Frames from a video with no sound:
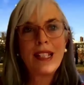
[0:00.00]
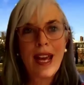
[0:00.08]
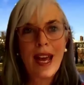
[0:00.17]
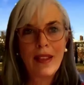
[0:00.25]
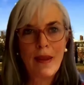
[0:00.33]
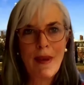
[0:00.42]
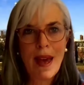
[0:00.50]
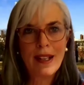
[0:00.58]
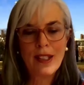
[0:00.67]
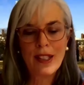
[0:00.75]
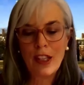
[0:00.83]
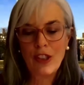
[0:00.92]

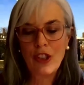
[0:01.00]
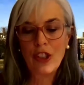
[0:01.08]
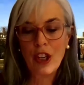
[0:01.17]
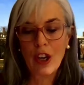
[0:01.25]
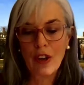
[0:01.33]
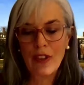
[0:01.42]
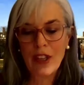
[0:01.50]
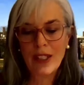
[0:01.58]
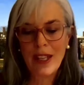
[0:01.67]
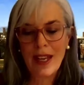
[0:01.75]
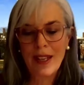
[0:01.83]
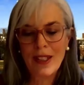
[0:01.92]
telemedicine
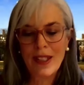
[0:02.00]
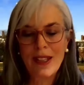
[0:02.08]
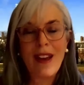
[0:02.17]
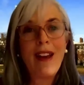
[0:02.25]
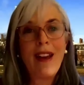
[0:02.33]
services.